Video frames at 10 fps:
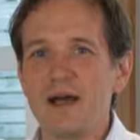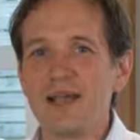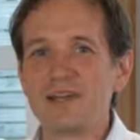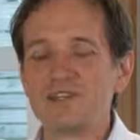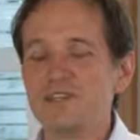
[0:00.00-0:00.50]

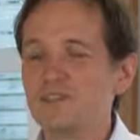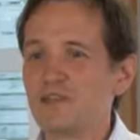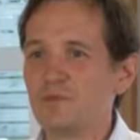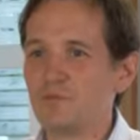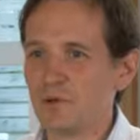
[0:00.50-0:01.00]
I actually
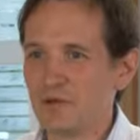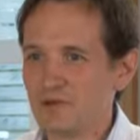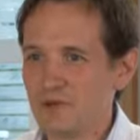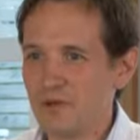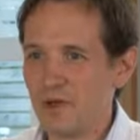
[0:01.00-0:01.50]
didn't want
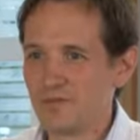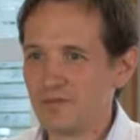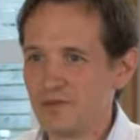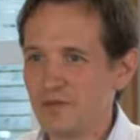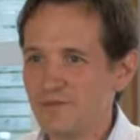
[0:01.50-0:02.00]
to have
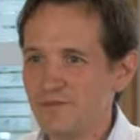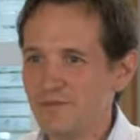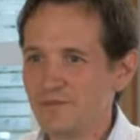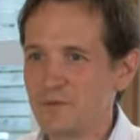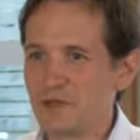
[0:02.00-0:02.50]
children
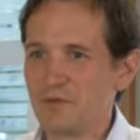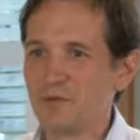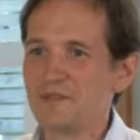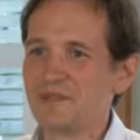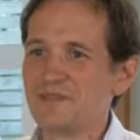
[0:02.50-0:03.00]
to begin
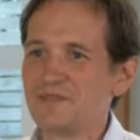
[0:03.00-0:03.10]
with.